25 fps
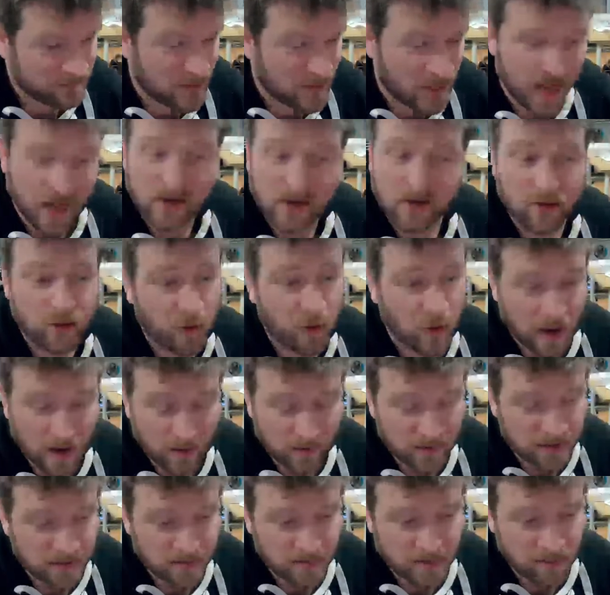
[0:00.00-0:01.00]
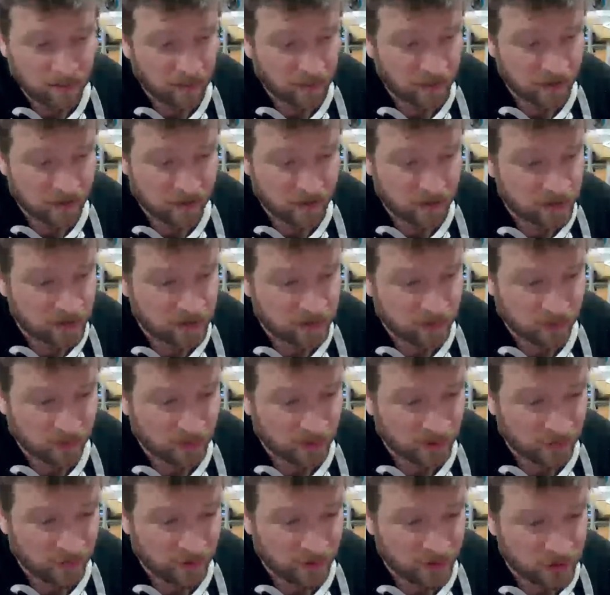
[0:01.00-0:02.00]
I don't know how these people that do this for a
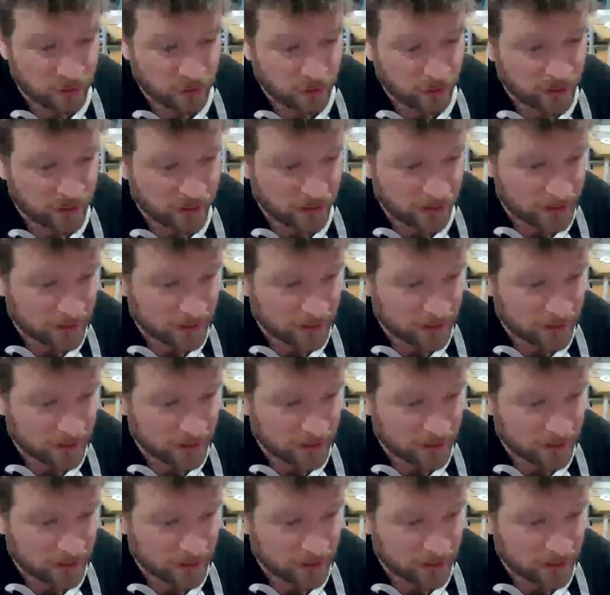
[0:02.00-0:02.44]
living do it.